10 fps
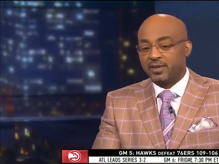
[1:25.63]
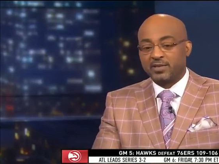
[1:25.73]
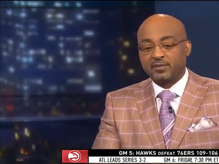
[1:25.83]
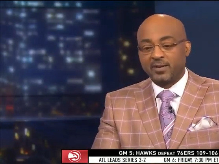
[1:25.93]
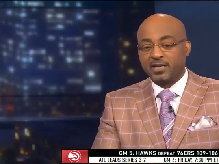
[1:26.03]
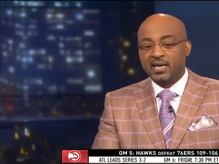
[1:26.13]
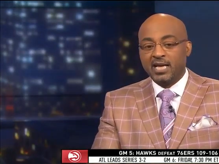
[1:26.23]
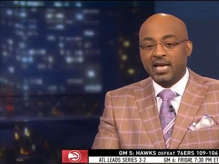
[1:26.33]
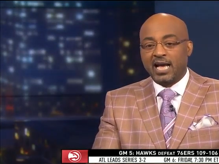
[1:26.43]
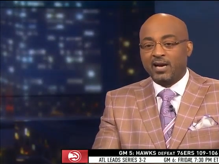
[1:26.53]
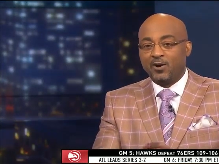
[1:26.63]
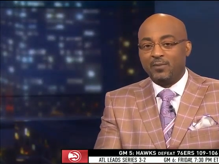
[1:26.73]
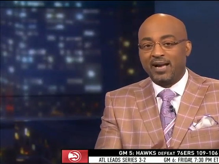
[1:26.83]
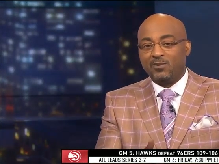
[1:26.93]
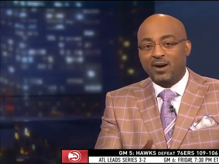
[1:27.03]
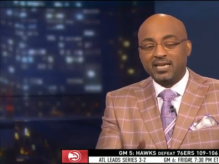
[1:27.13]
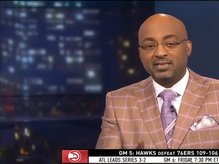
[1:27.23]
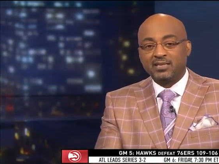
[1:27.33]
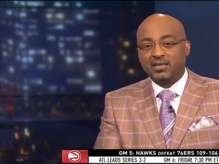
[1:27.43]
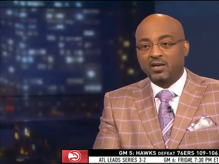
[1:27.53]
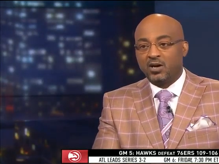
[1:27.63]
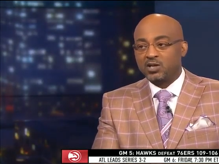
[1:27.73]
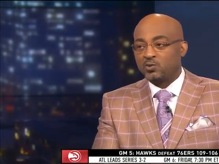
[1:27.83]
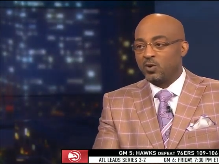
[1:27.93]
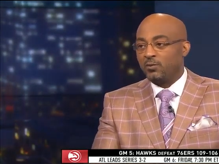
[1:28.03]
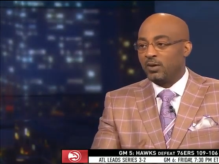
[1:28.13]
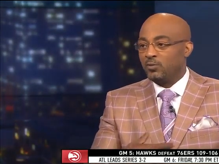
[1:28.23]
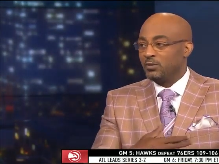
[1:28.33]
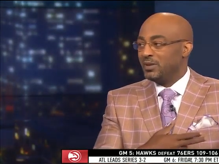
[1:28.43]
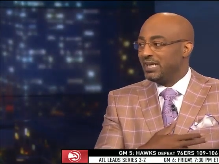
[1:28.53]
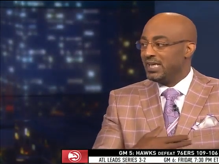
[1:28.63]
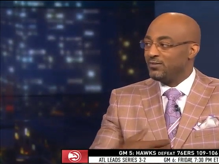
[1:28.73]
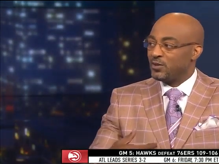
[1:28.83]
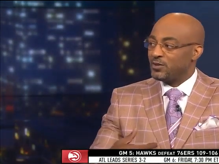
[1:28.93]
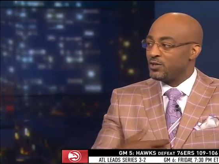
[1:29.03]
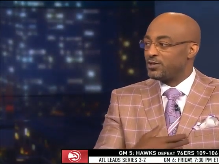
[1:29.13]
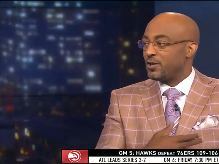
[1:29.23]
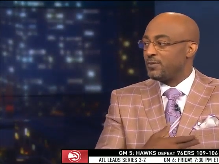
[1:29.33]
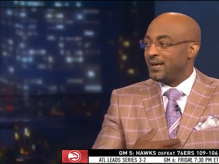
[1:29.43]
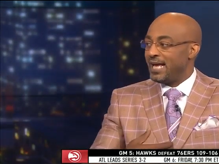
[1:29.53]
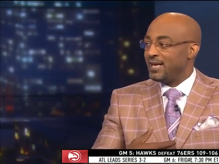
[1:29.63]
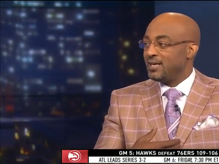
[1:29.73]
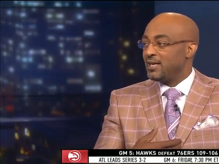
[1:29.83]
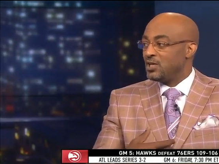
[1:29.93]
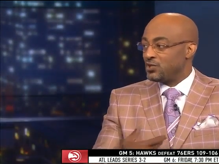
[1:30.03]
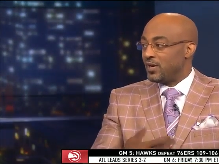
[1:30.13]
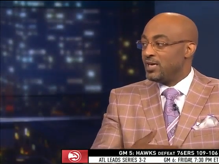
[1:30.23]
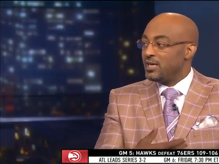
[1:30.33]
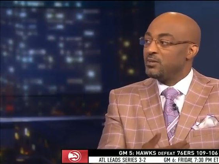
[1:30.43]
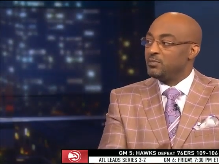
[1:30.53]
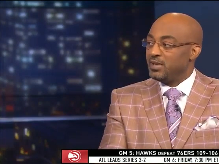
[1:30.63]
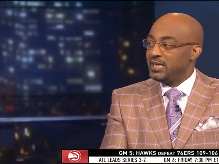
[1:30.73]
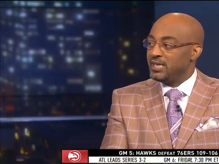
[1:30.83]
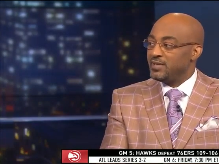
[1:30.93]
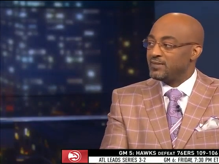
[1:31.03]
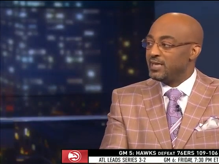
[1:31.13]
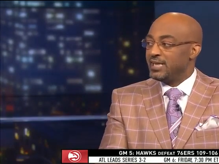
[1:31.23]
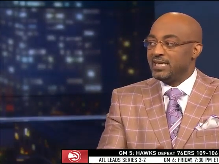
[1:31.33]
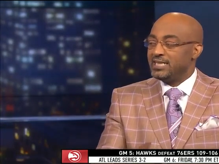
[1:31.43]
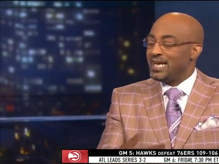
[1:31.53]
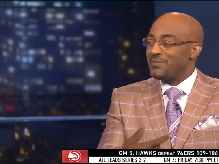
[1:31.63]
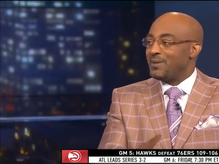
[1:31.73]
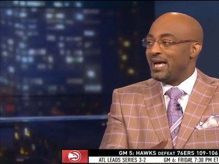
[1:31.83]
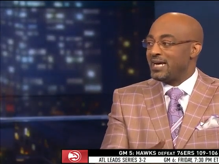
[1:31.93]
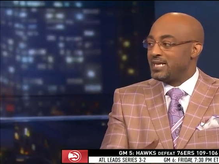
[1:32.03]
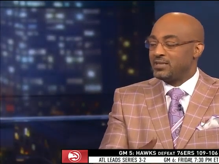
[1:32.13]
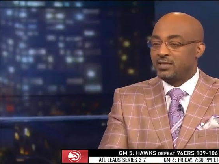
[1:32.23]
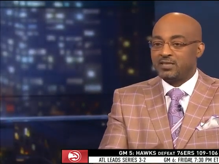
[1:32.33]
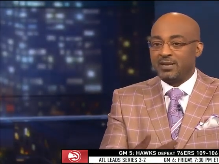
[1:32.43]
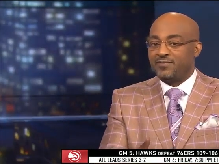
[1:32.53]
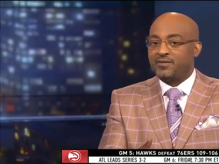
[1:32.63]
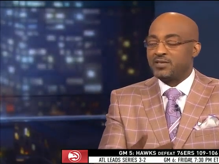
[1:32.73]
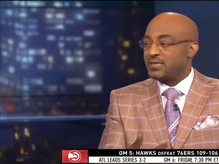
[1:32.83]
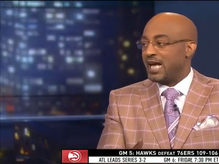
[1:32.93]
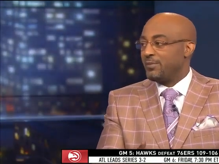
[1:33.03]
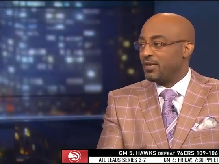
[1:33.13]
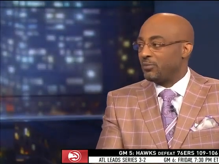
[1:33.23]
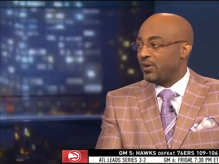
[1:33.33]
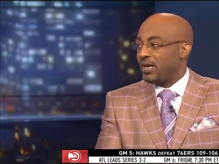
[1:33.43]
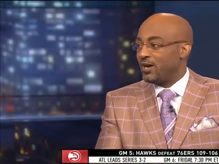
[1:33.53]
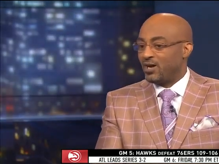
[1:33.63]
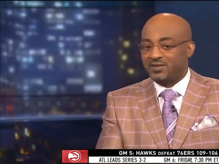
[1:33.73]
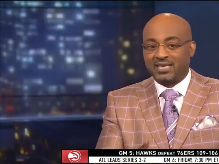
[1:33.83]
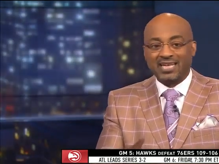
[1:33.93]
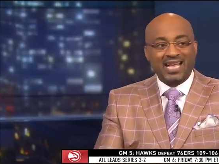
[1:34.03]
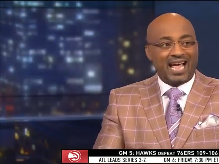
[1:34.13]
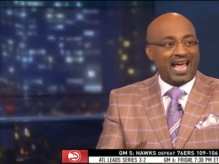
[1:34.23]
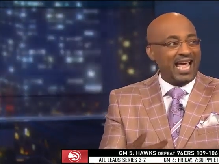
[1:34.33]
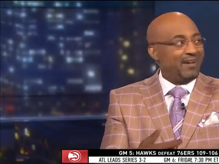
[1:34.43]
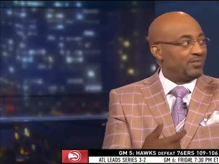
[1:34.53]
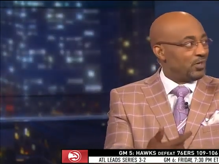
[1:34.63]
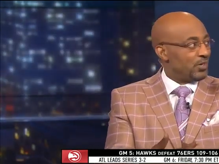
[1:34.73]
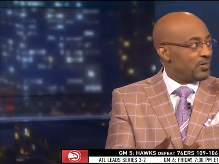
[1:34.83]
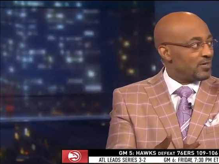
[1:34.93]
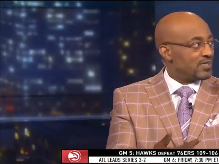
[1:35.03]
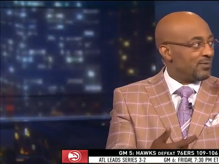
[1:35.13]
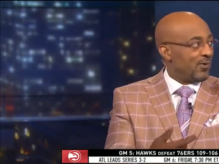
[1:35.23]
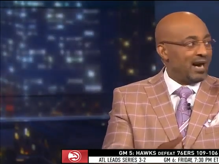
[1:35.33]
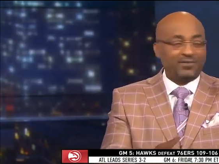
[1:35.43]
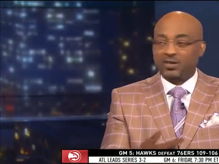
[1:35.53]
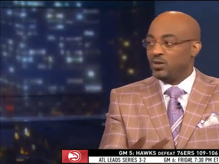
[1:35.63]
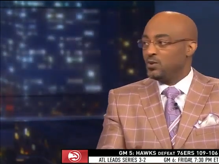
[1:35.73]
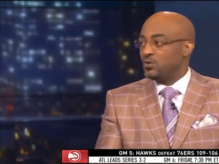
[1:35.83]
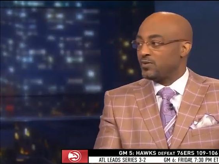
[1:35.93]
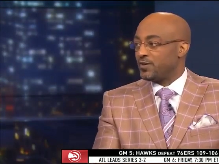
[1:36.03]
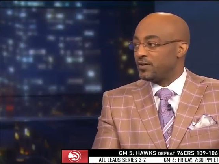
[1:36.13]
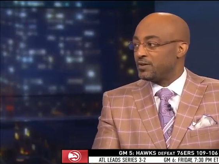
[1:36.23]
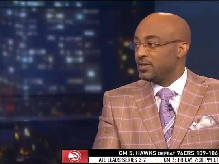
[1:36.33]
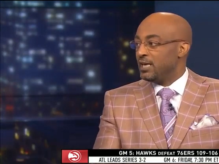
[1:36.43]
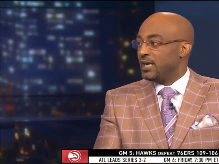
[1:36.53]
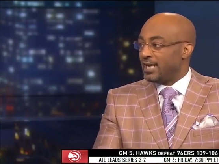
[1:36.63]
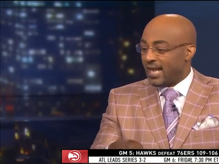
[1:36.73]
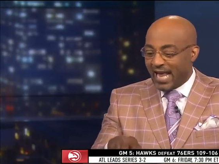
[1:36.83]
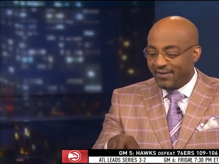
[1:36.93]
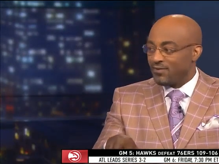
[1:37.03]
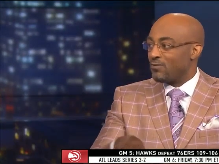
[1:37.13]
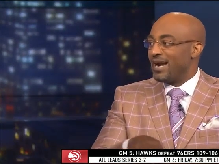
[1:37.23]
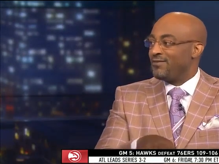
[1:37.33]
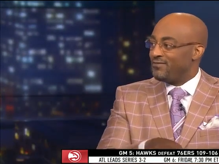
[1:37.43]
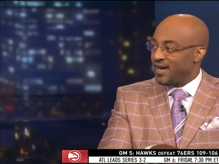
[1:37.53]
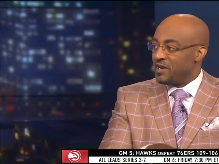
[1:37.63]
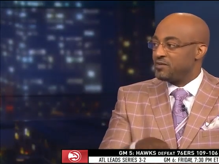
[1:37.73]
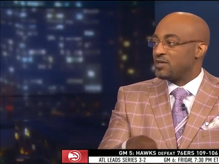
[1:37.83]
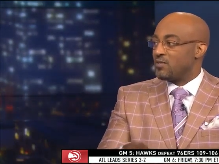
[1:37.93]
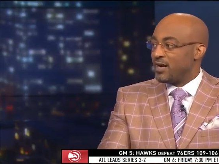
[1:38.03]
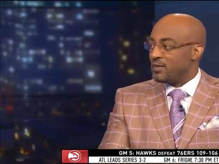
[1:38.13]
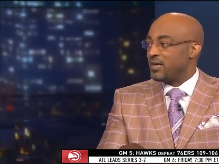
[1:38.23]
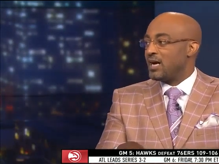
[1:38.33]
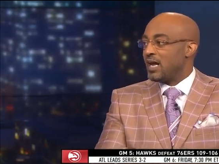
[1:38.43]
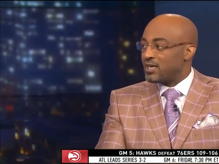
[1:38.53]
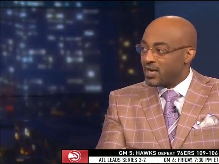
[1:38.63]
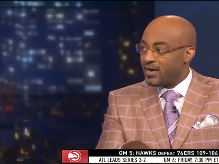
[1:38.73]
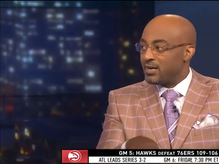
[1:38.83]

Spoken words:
But I go back watching the Hawks warm up with Believe on their shirt, Matt. Trae Young believes. He's not buying into this is my first time in the playoffs and I have to learn something or I have to lose first. They had the right veterans around him in Gallinari